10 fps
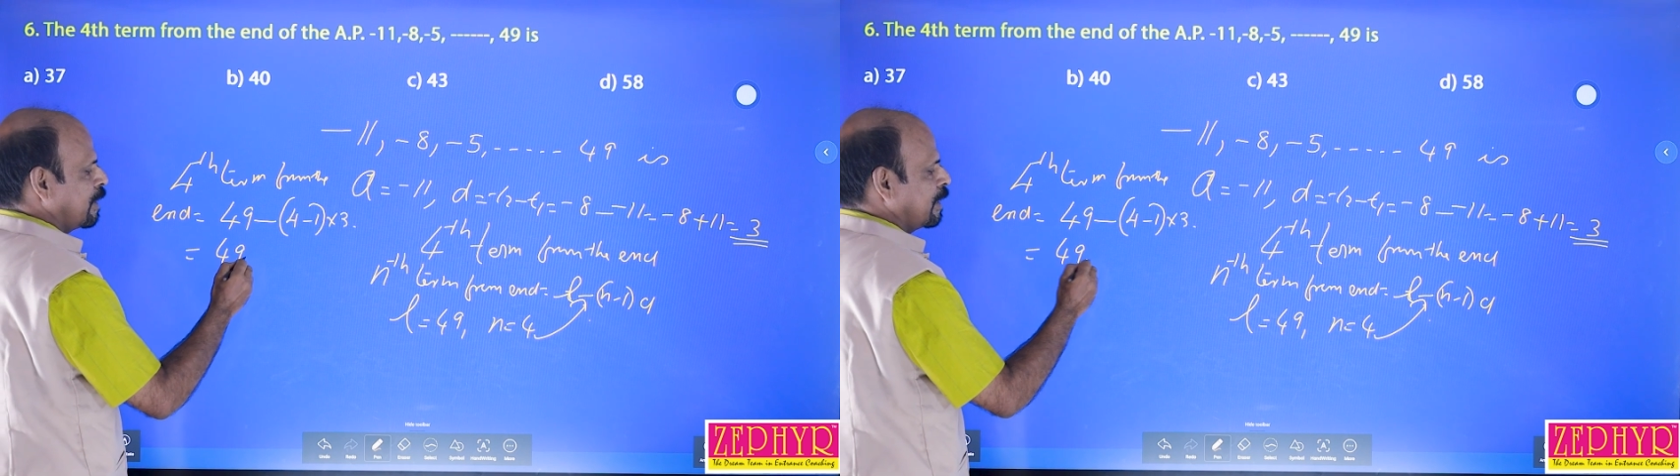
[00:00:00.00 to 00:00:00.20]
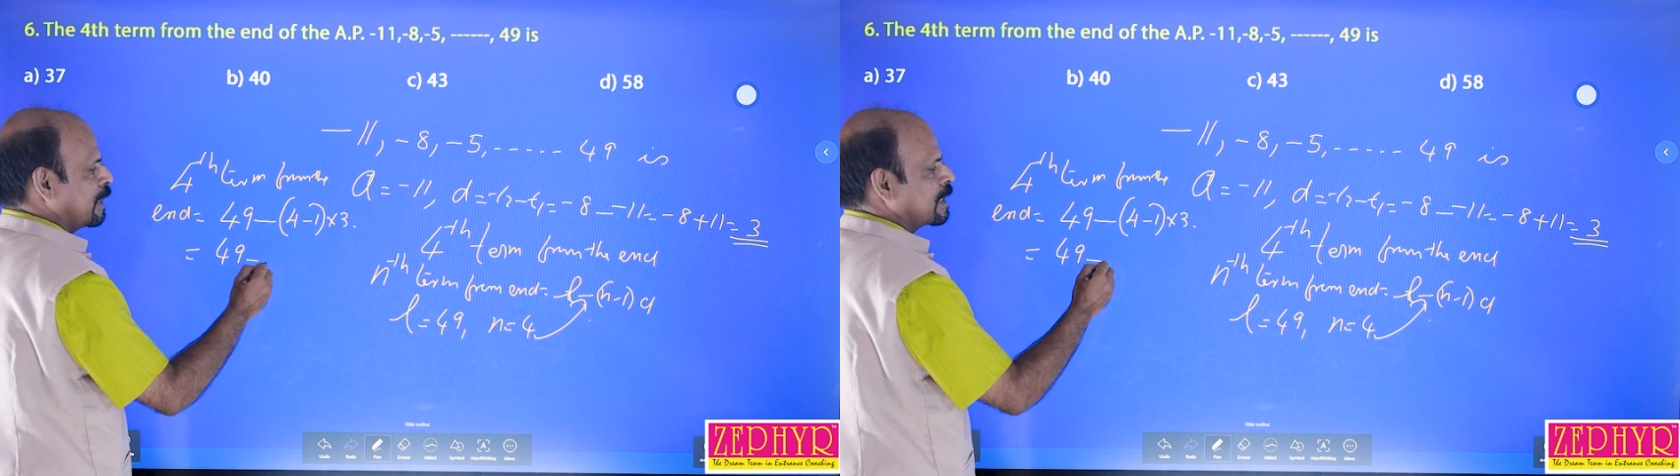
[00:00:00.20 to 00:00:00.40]

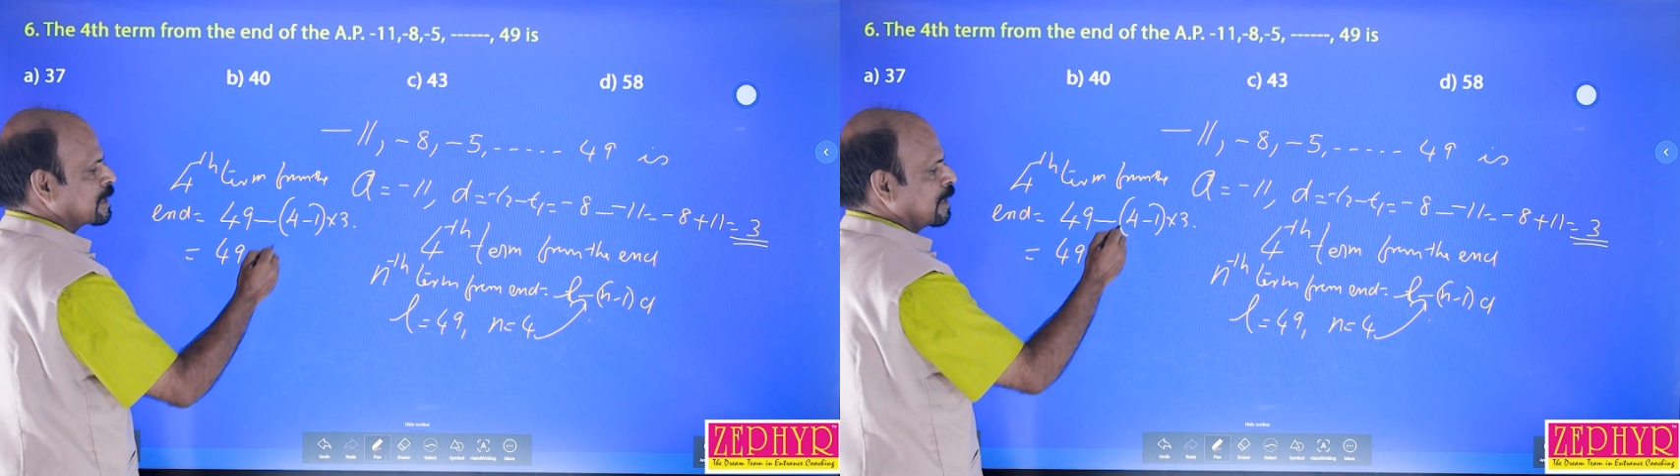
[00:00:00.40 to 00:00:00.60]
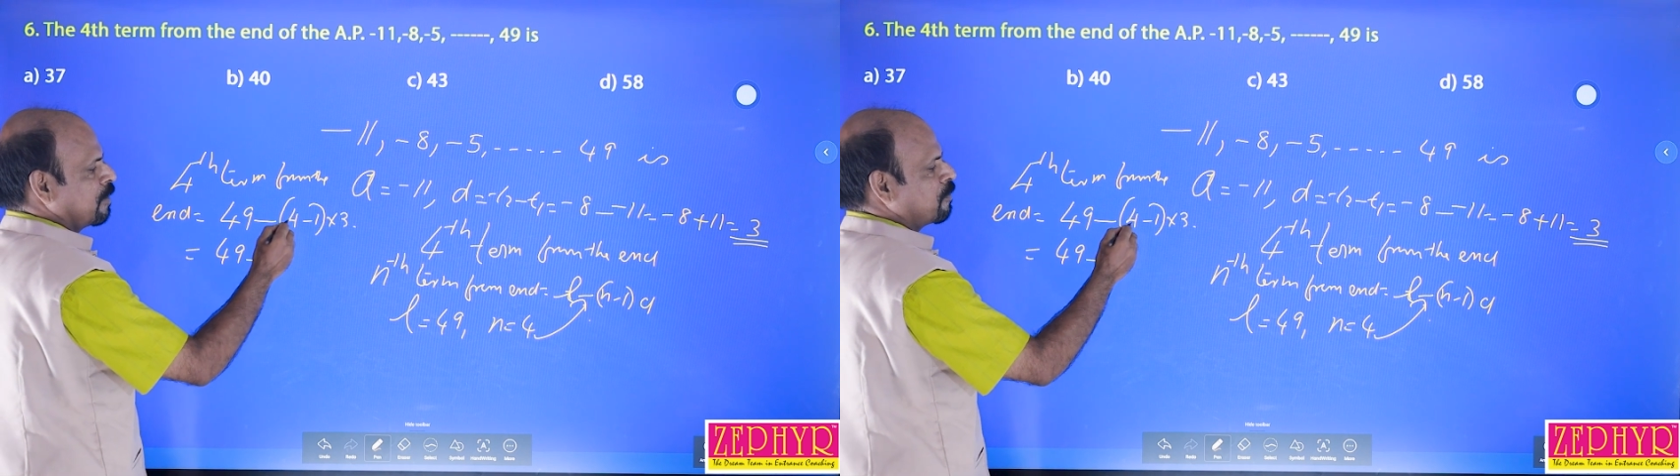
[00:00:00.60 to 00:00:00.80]

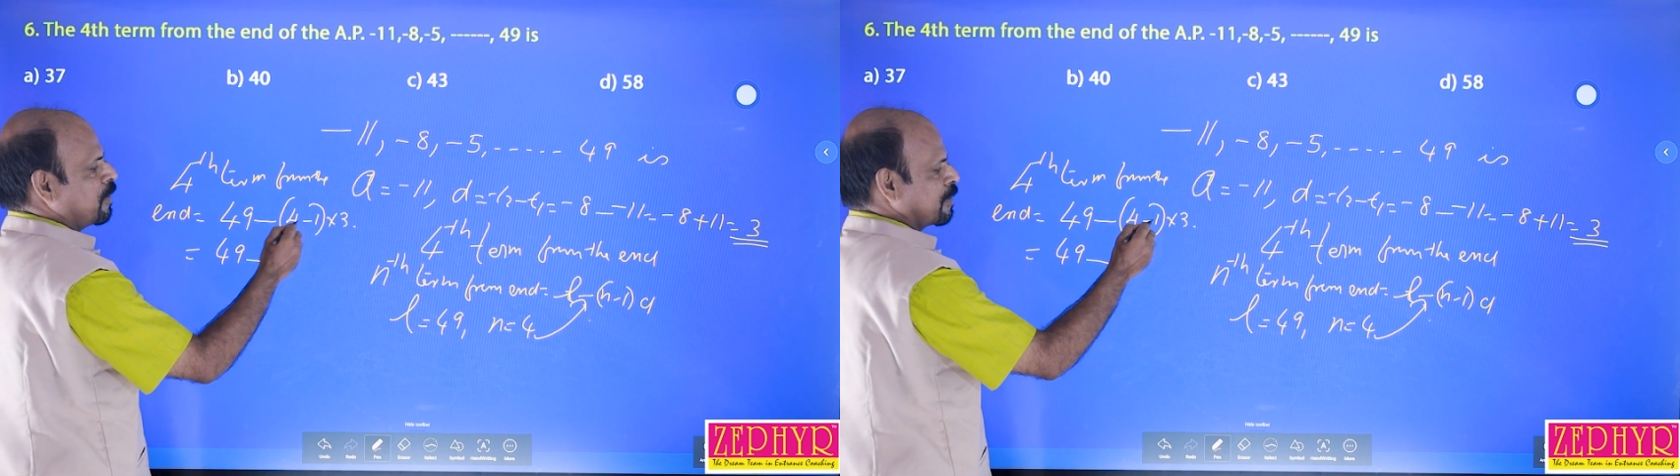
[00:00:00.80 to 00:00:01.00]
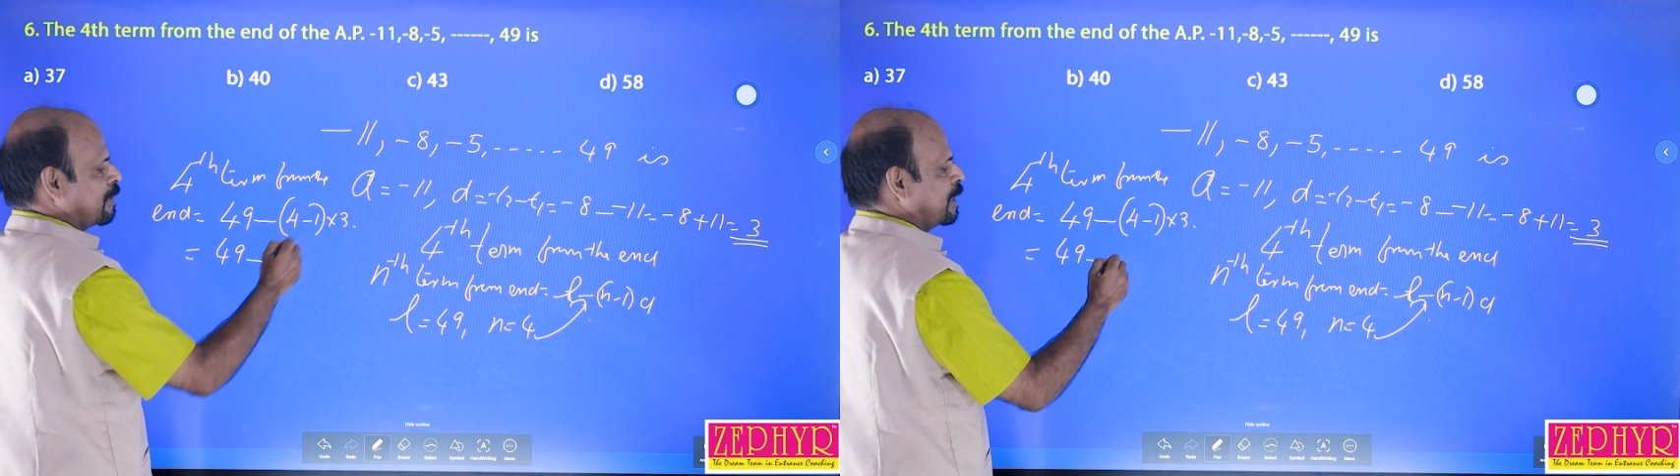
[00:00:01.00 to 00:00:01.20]
minus
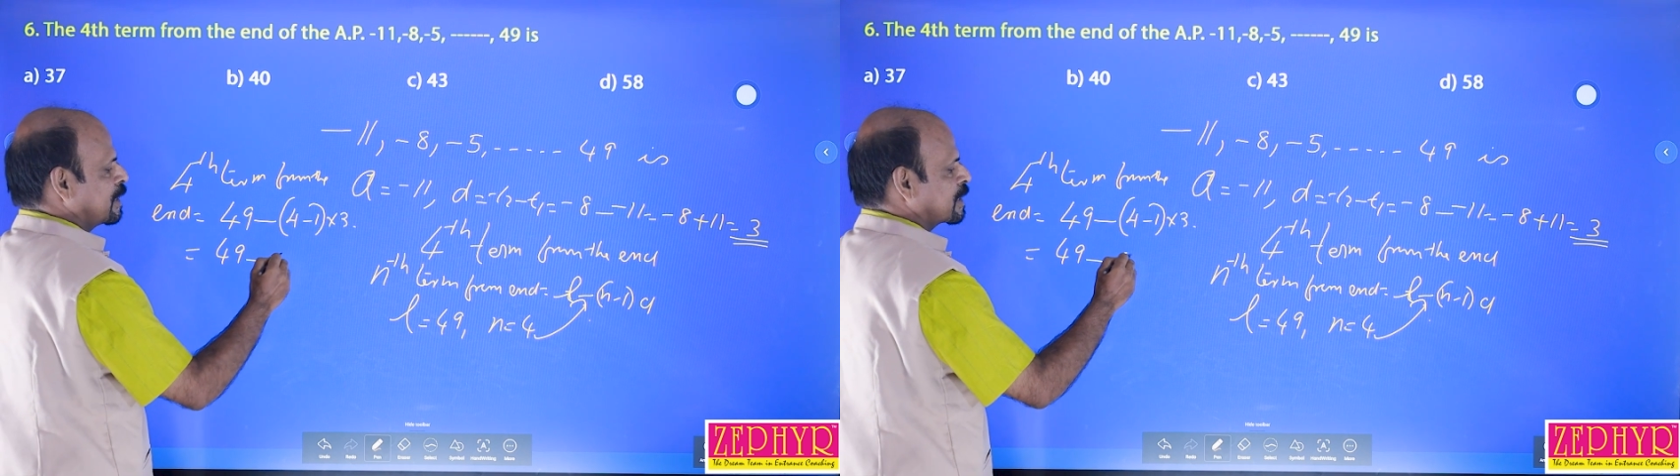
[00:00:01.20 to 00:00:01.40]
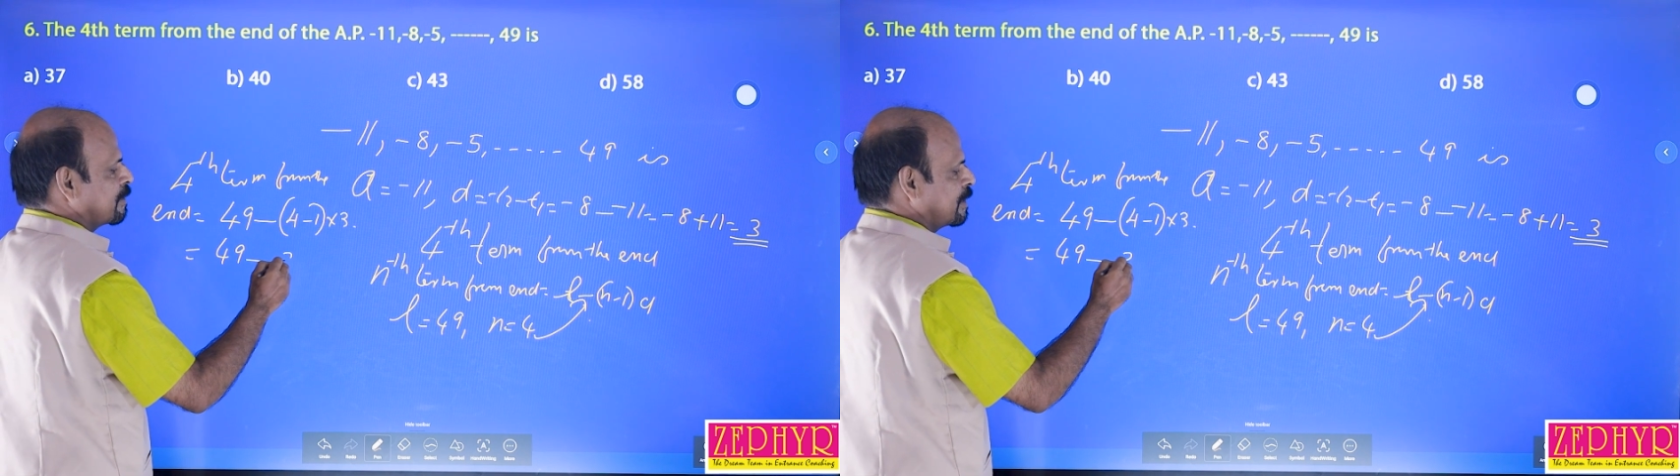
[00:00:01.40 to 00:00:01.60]
4
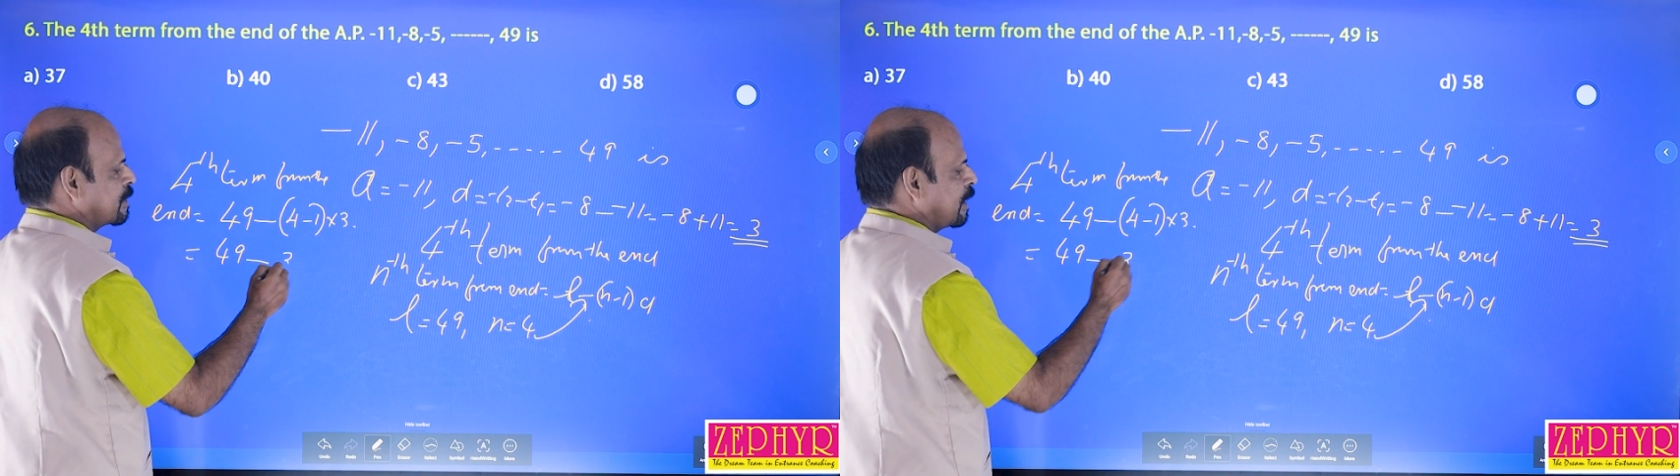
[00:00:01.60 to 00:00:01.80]
minus 1,